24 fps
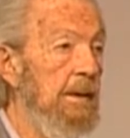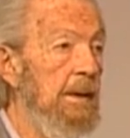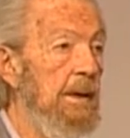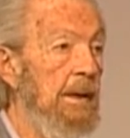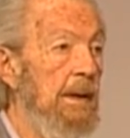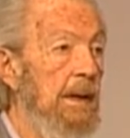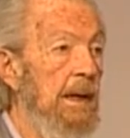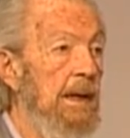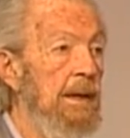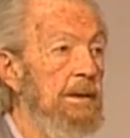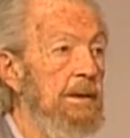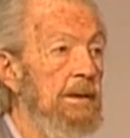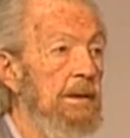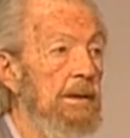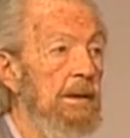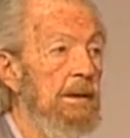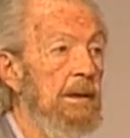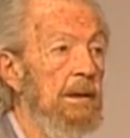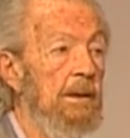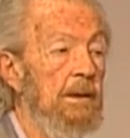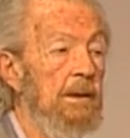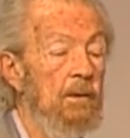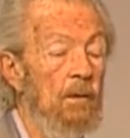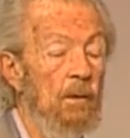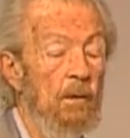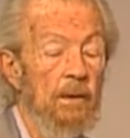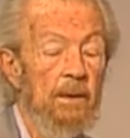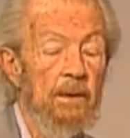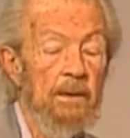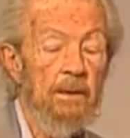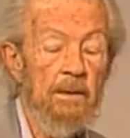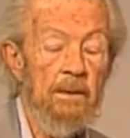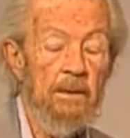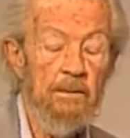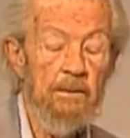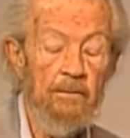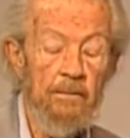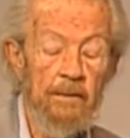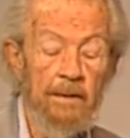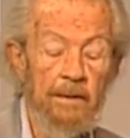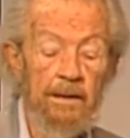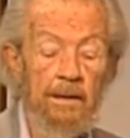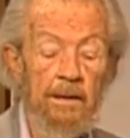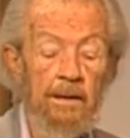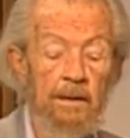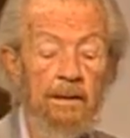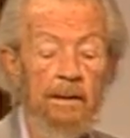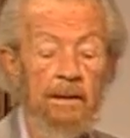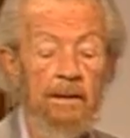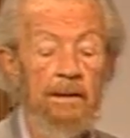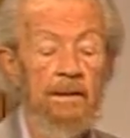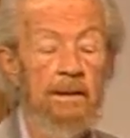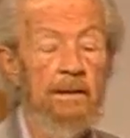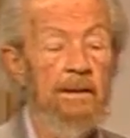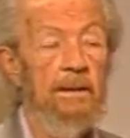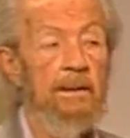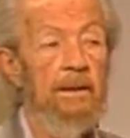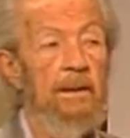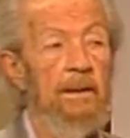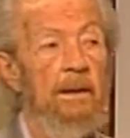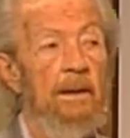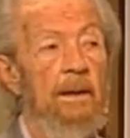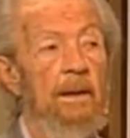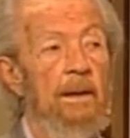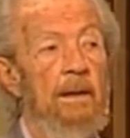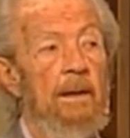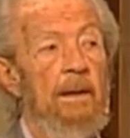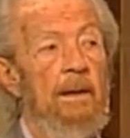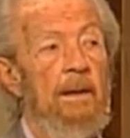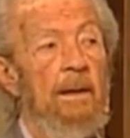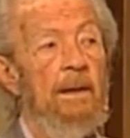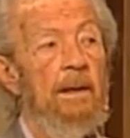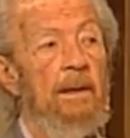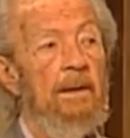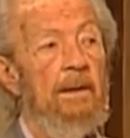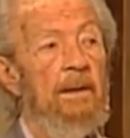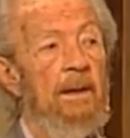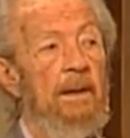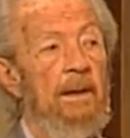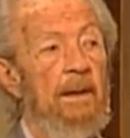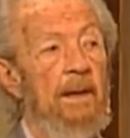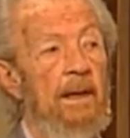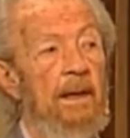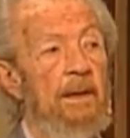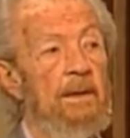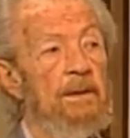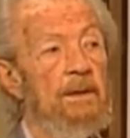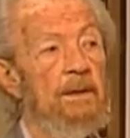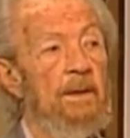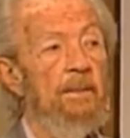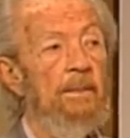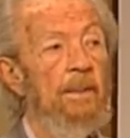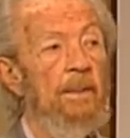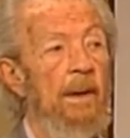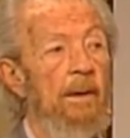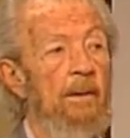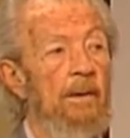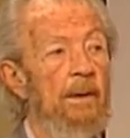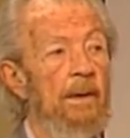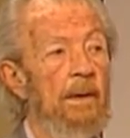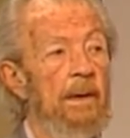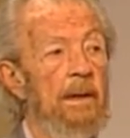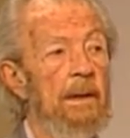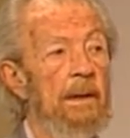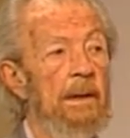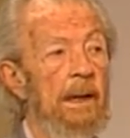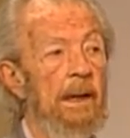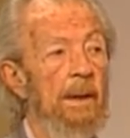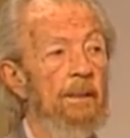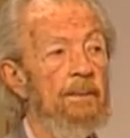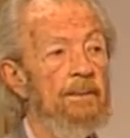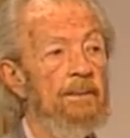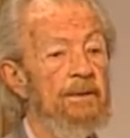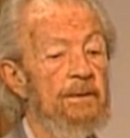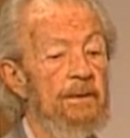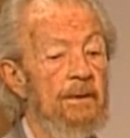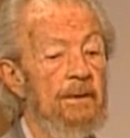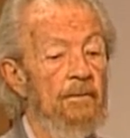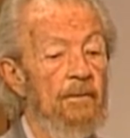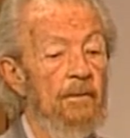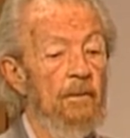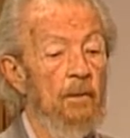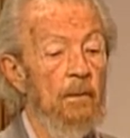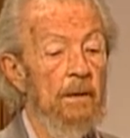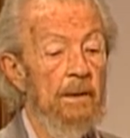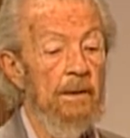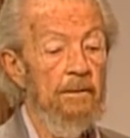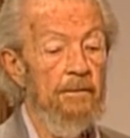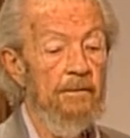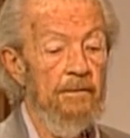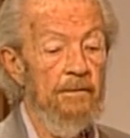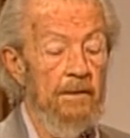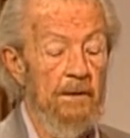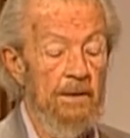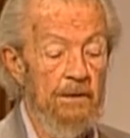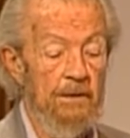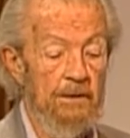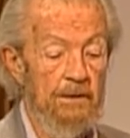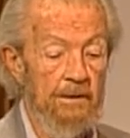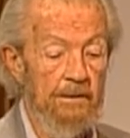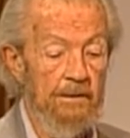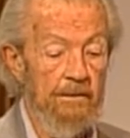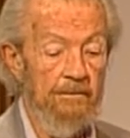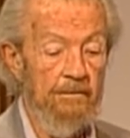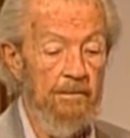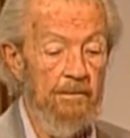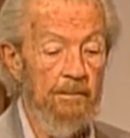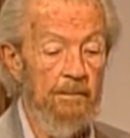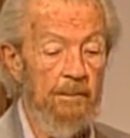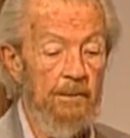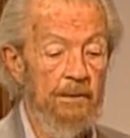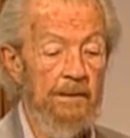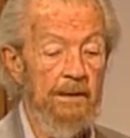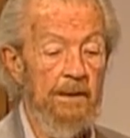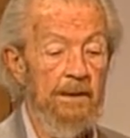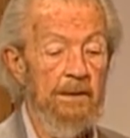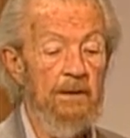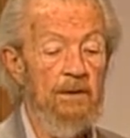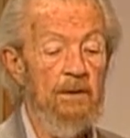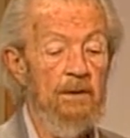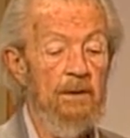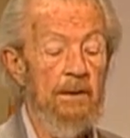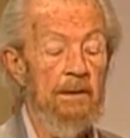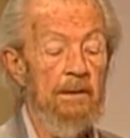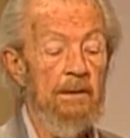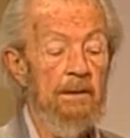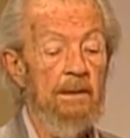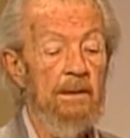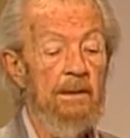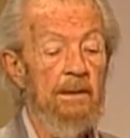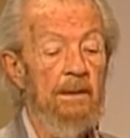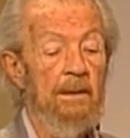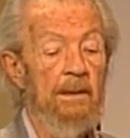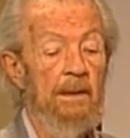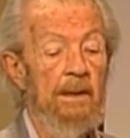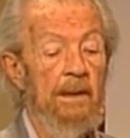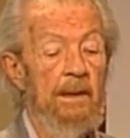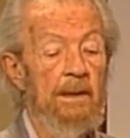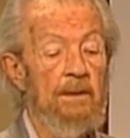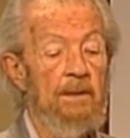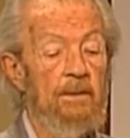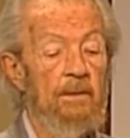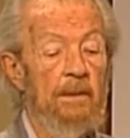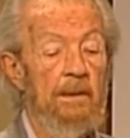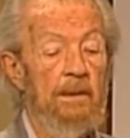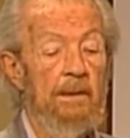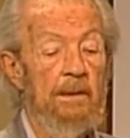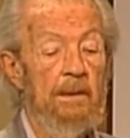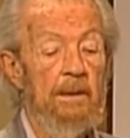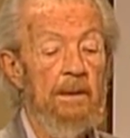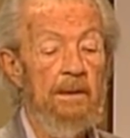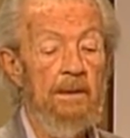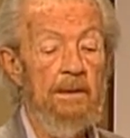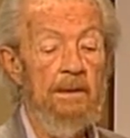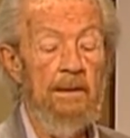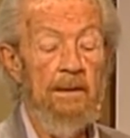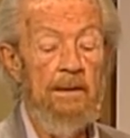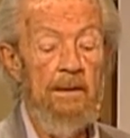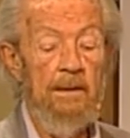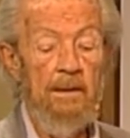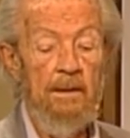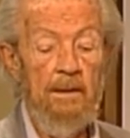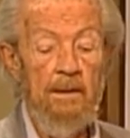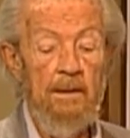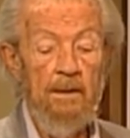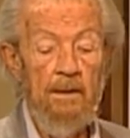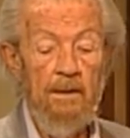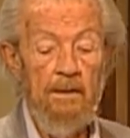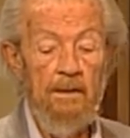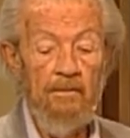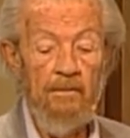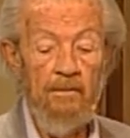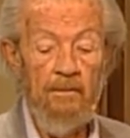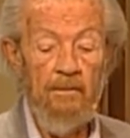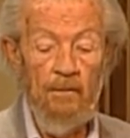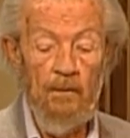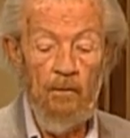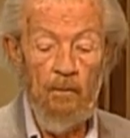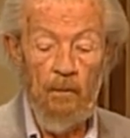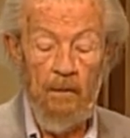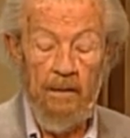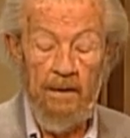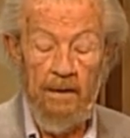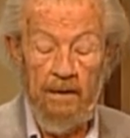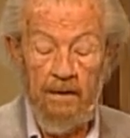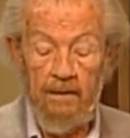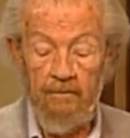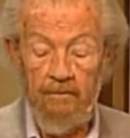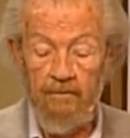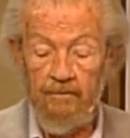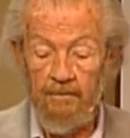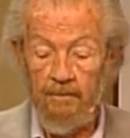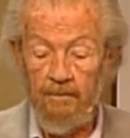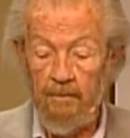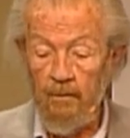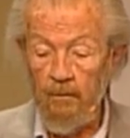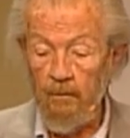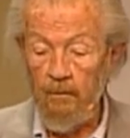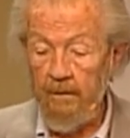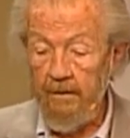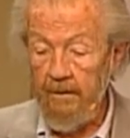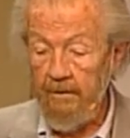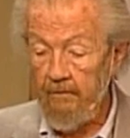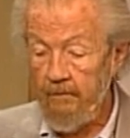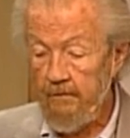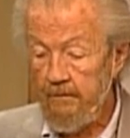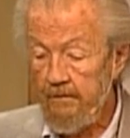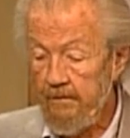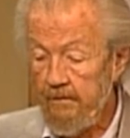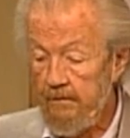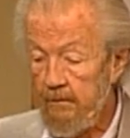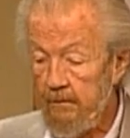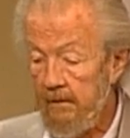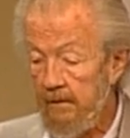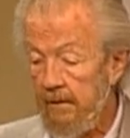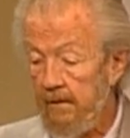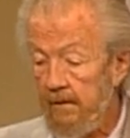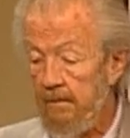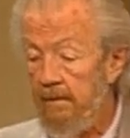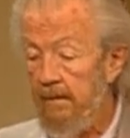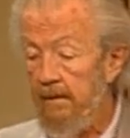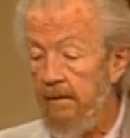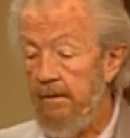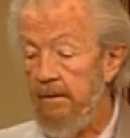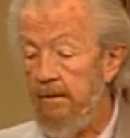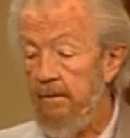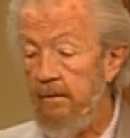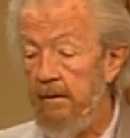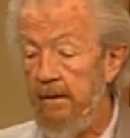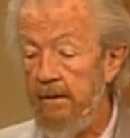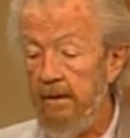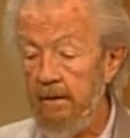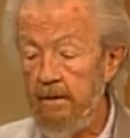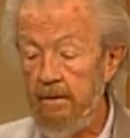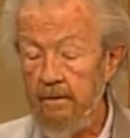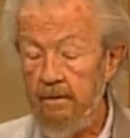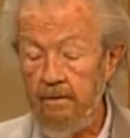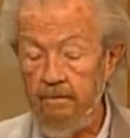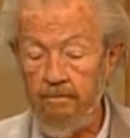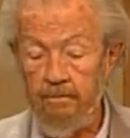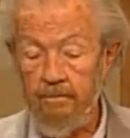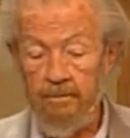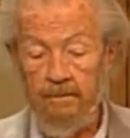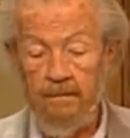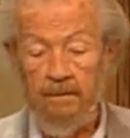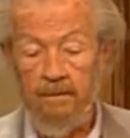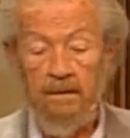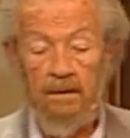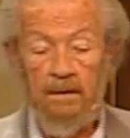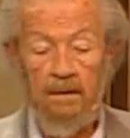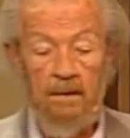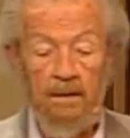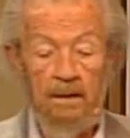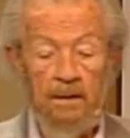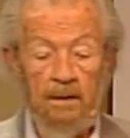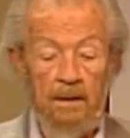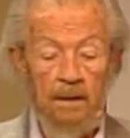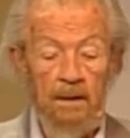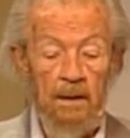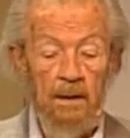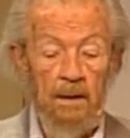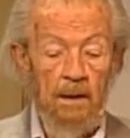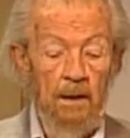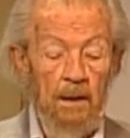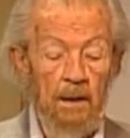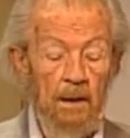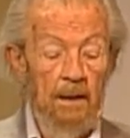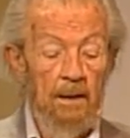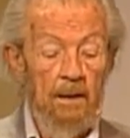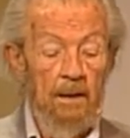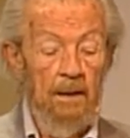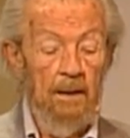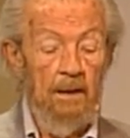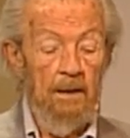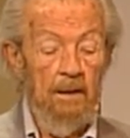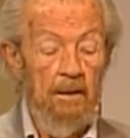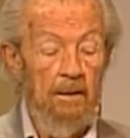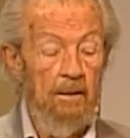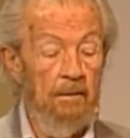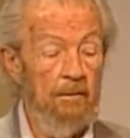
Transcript: that has a concordant reality, it then has the power to collapse the wave function from potentiality to actuality, from the wave, which is really a mathematical, it's